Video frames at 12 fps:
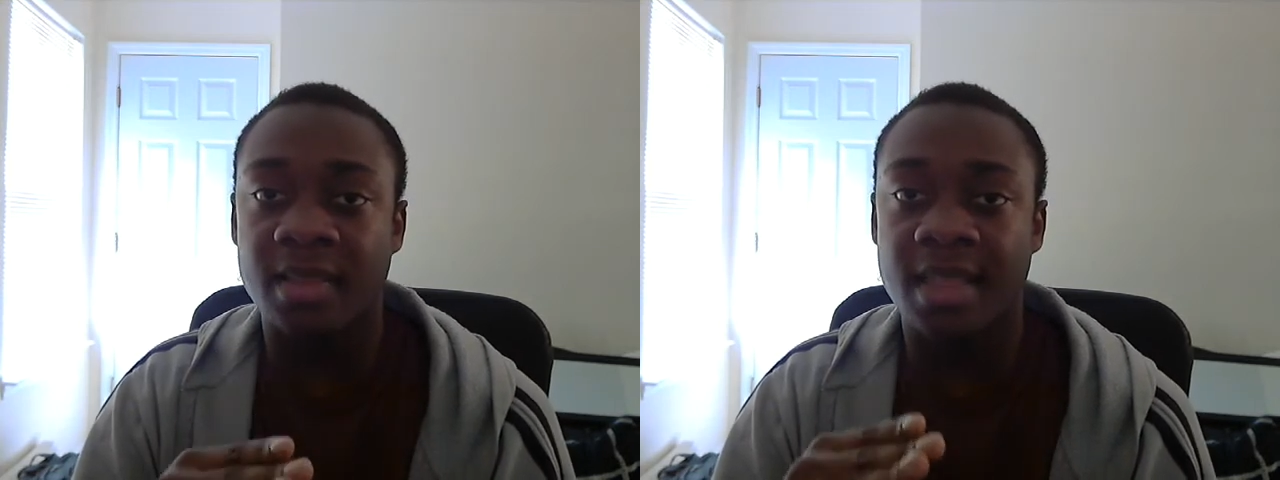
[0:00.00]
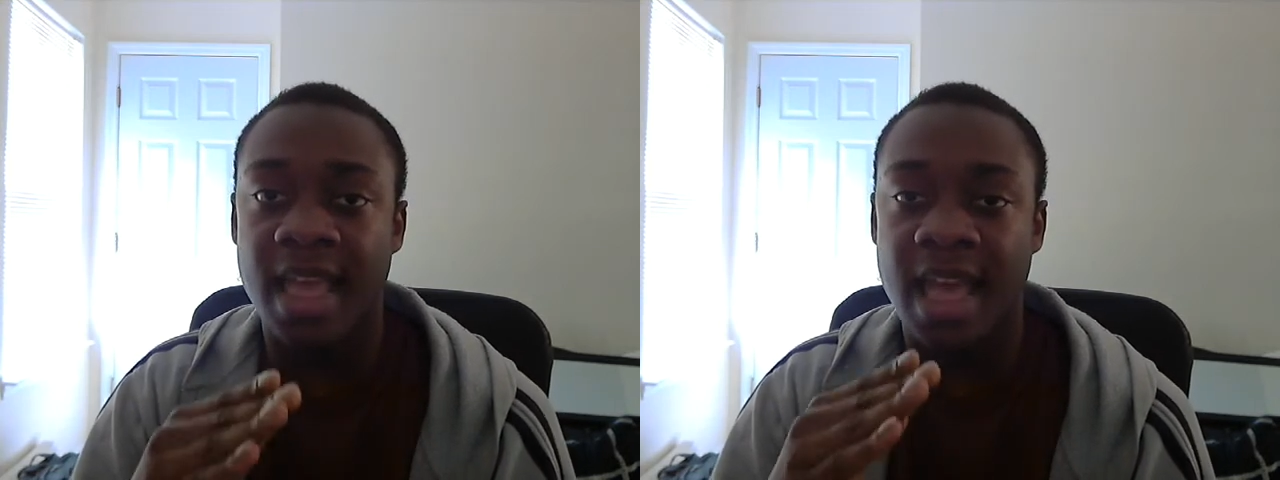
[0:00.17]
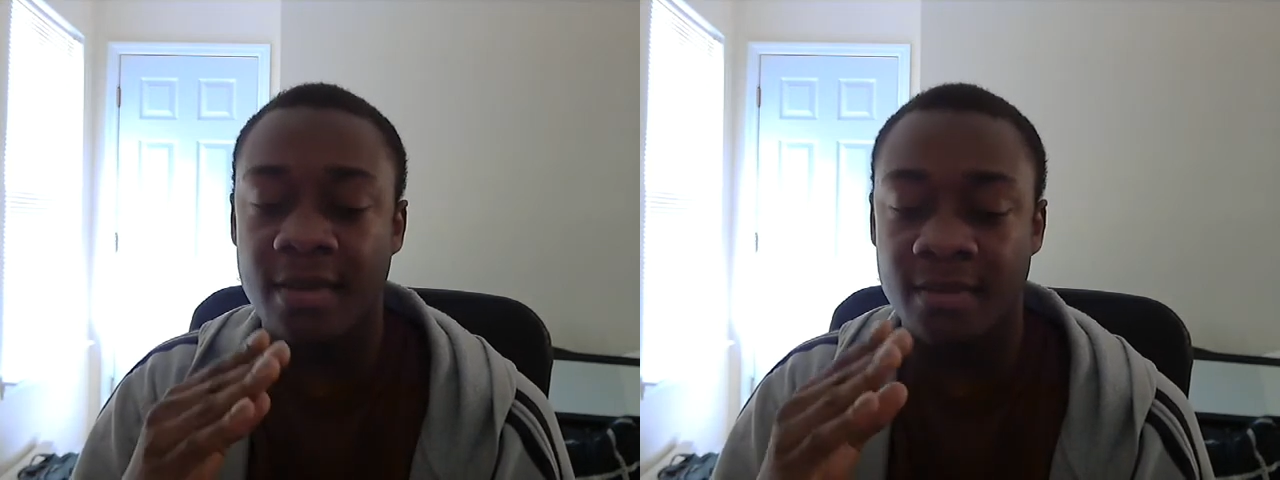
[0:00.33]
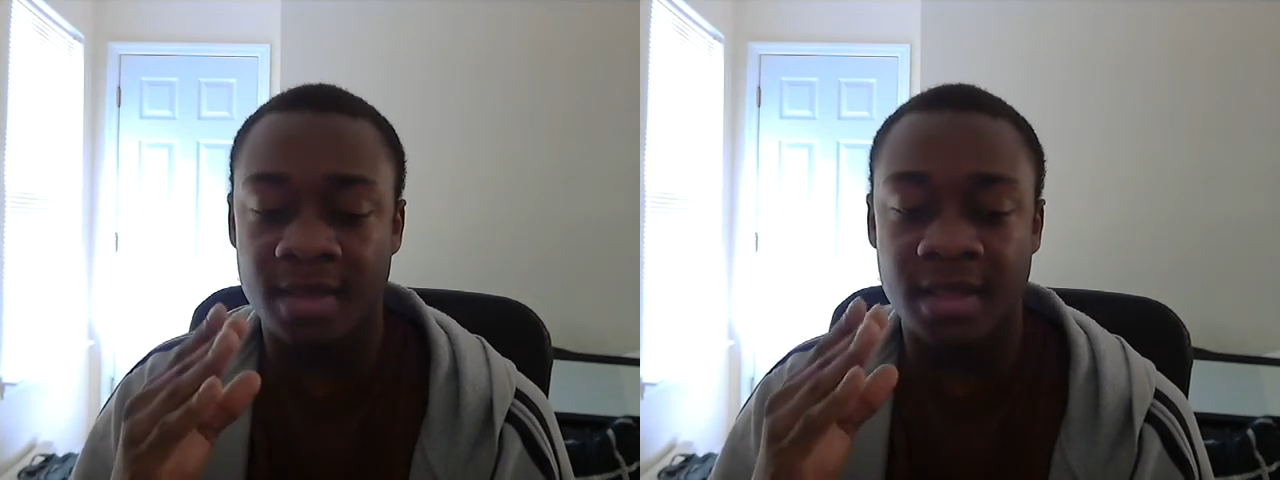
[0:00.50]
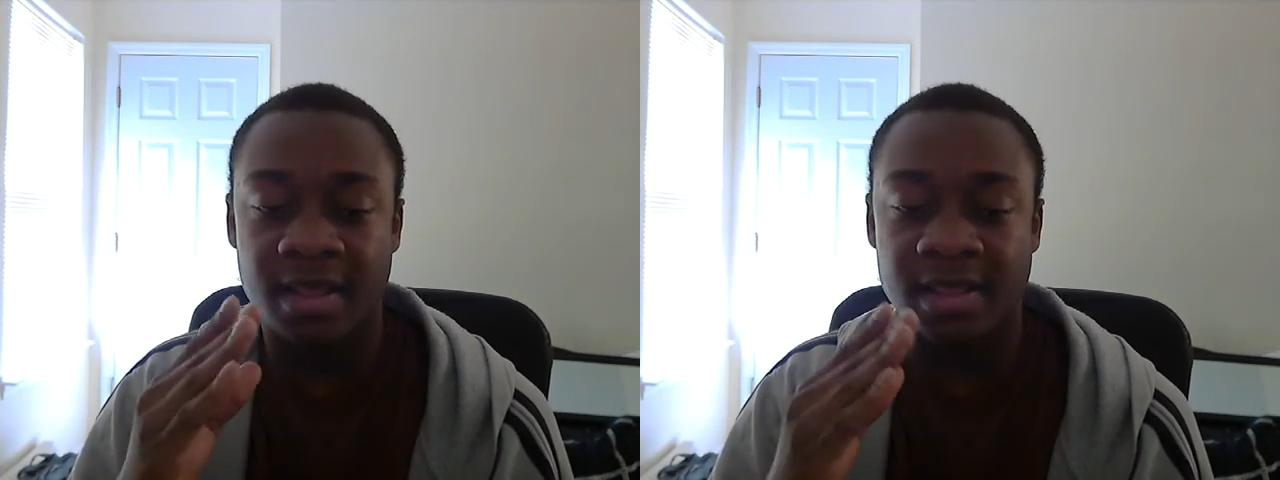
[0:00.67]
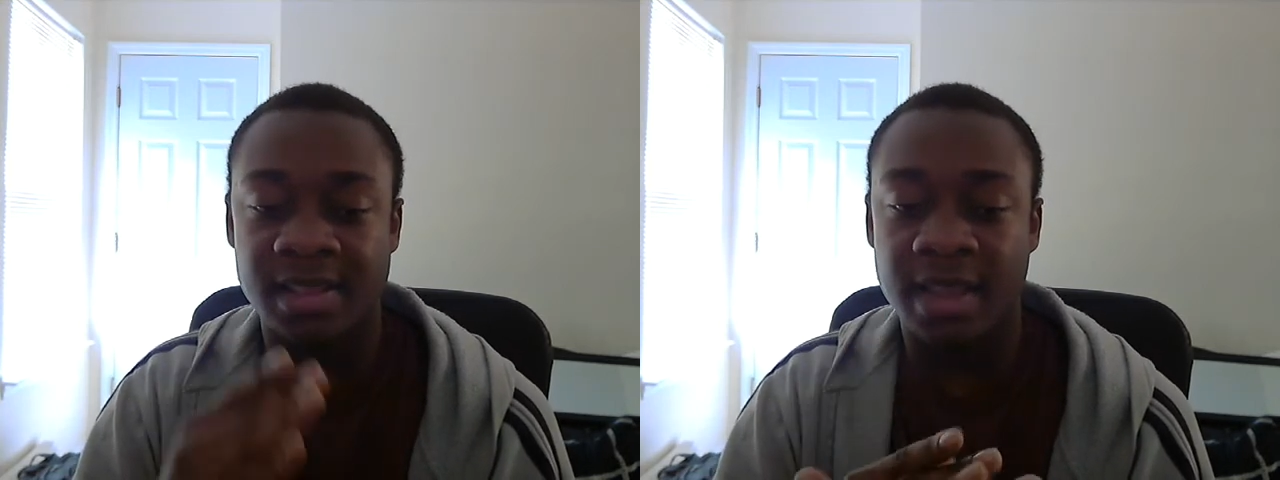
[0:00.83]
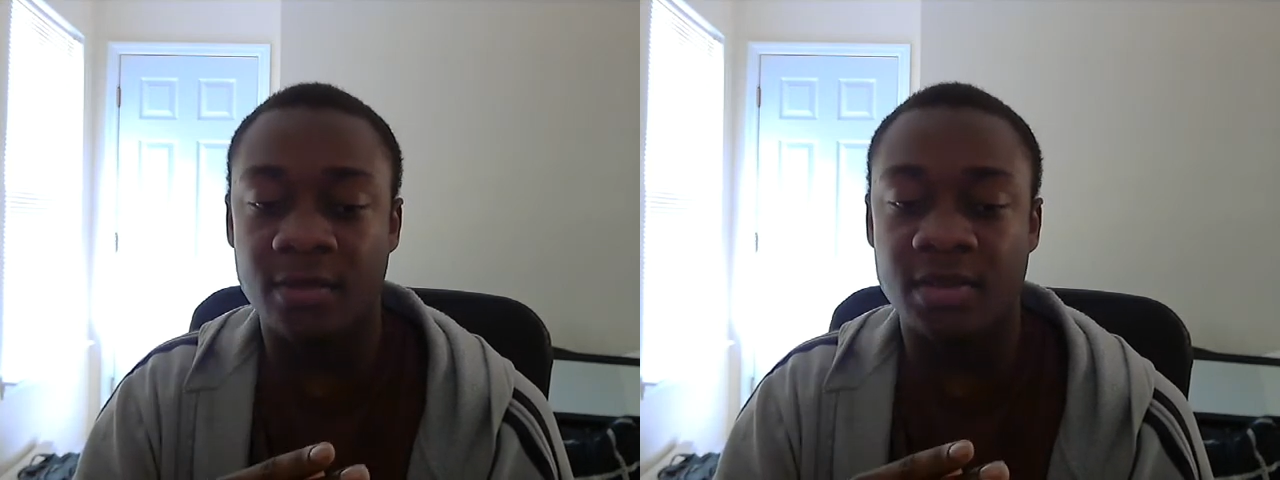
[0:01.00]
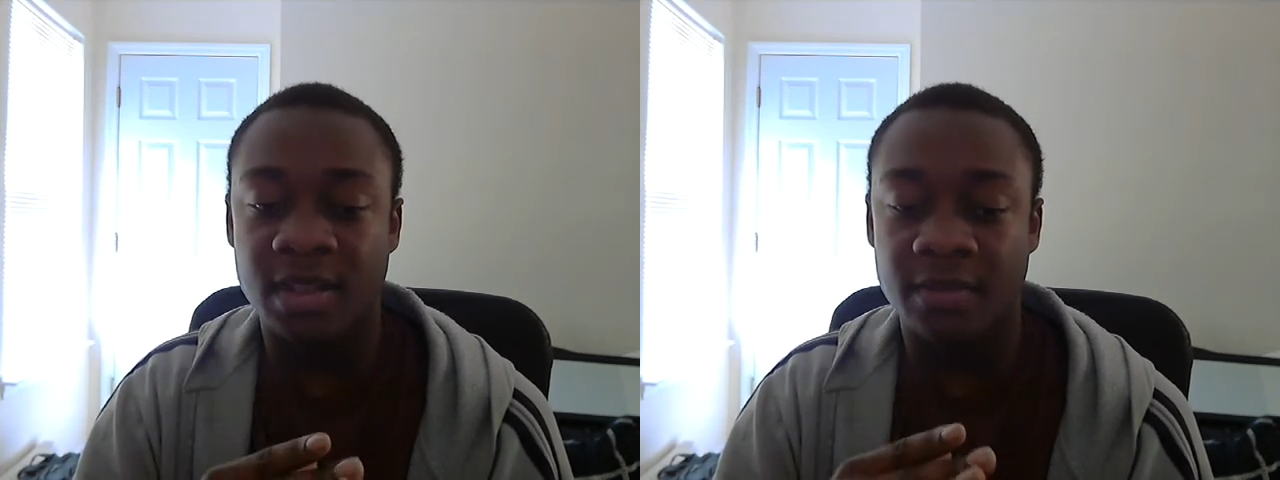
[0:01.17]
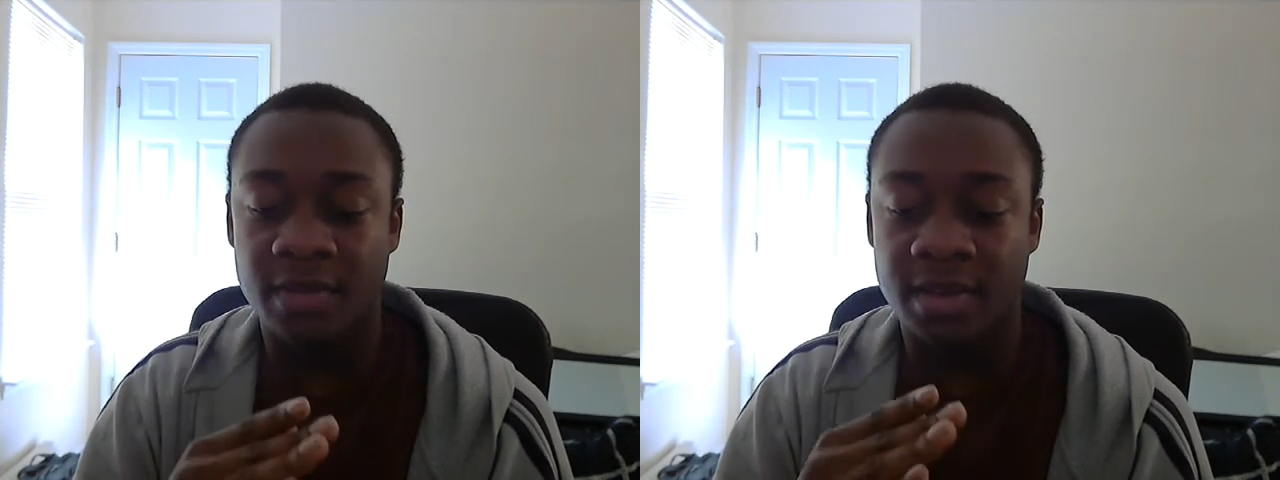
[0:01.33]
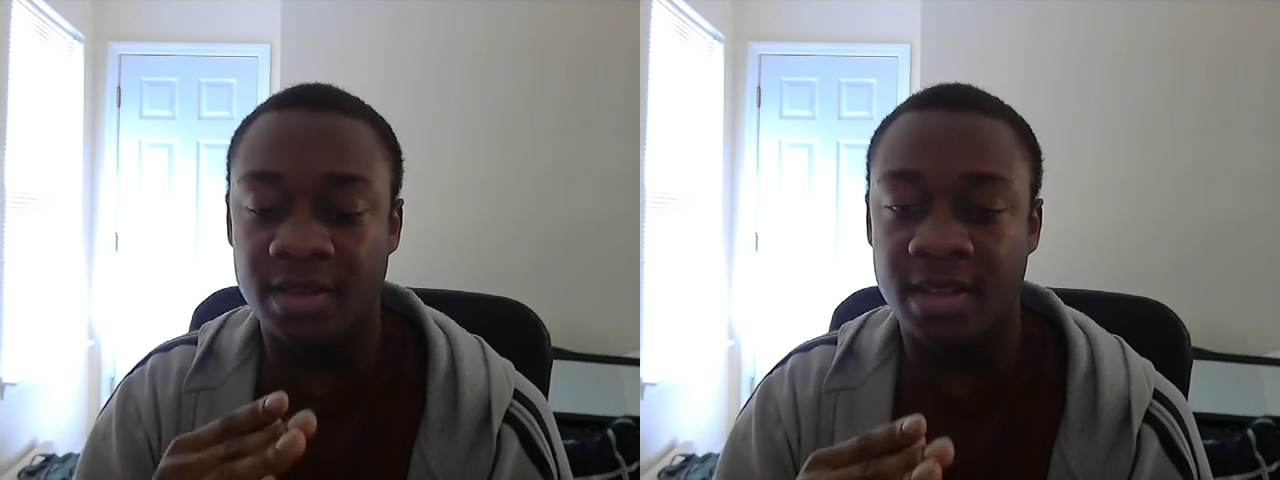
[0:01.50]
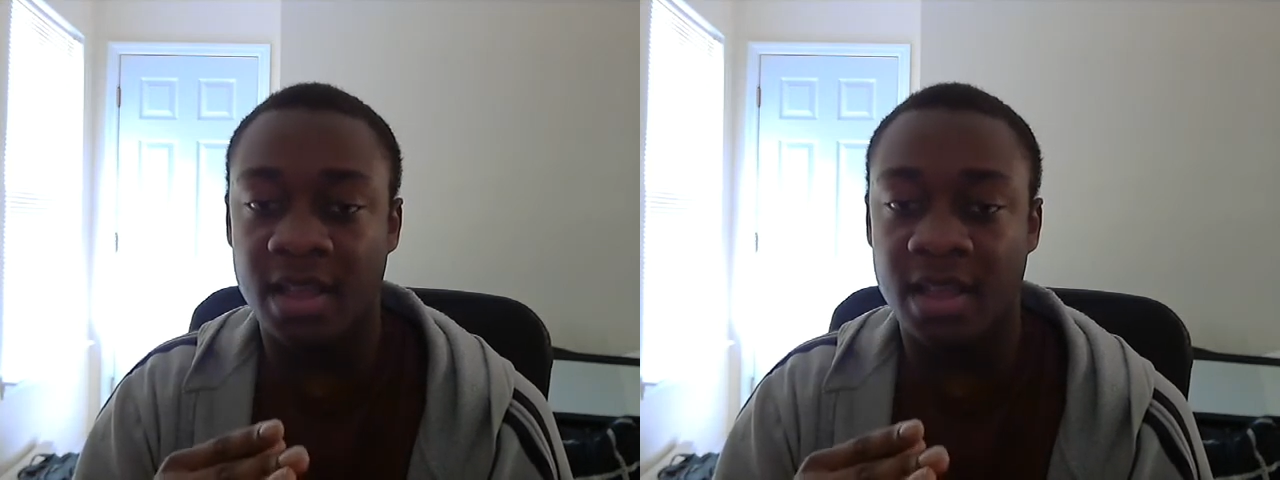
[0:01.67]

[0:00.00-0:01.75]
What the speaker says: They have it in several different